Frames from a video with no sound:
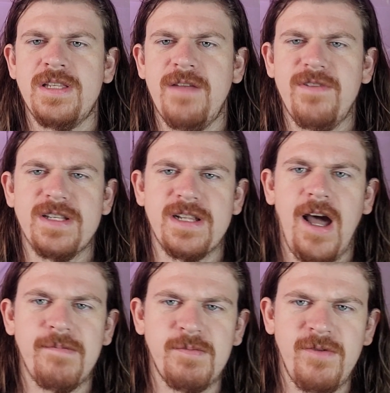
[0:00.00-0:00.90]
this definitely isn't
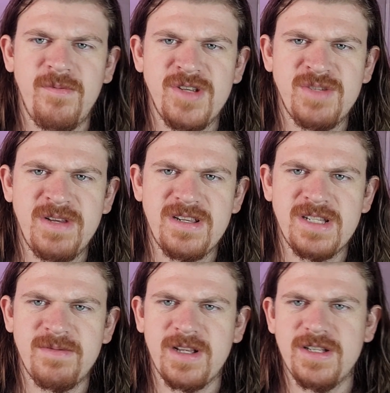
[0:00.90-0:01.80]
optimal for both
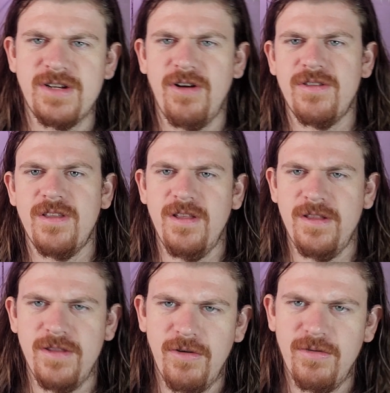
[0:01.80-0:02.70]
species because you're on
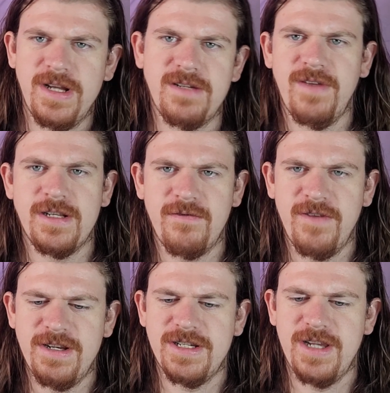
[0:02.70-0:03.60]
the lower range of
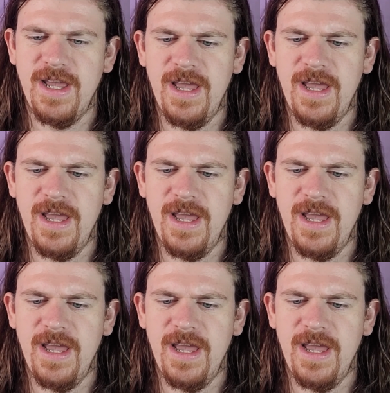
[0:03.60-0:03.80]
angelfish